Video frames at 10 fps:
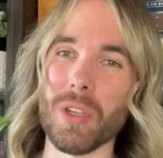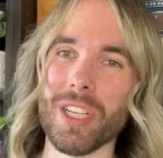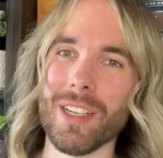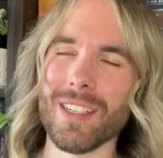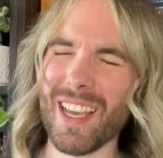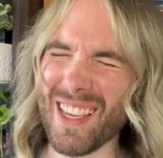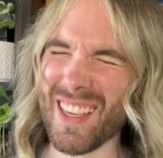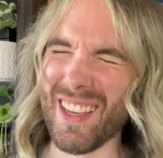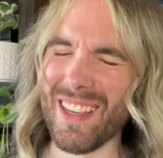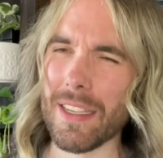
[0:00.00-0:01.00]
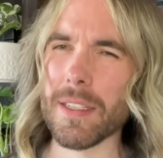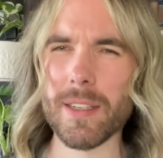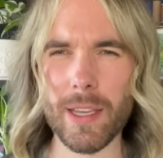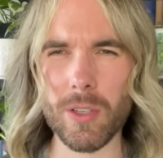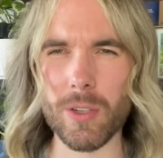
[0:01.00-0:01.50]
watching, take care,
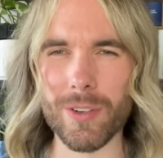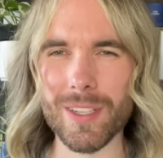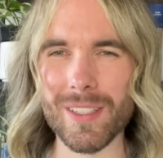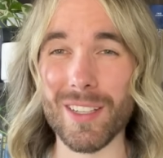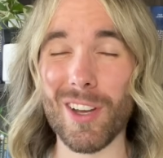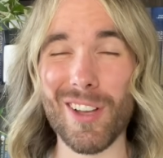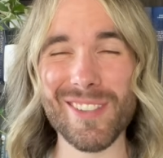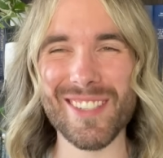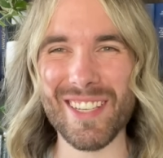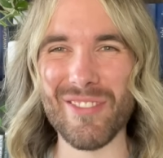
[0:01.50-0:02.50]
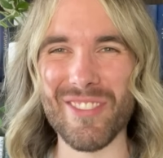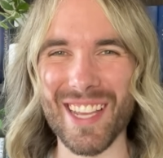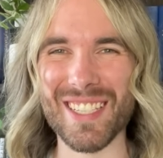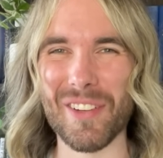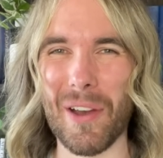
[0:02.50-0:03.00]
stay curious, and I'll see you
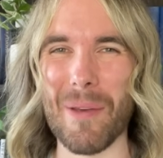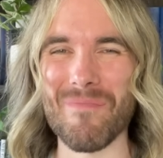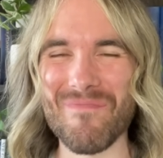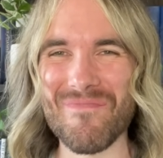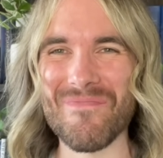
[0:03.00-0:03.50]
next time.